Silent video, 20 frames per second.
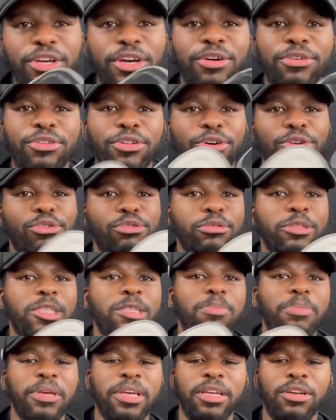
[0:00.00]
the whole
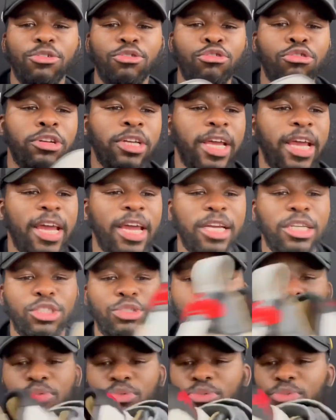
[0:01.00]
spin on the
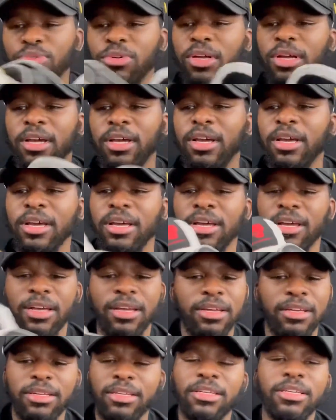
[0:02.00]
actual,
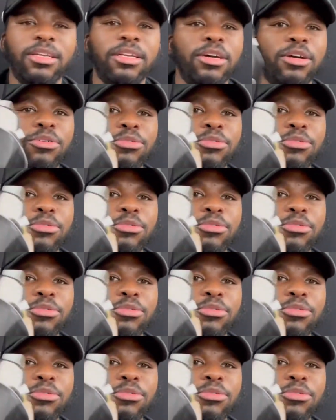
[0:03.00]
you know, the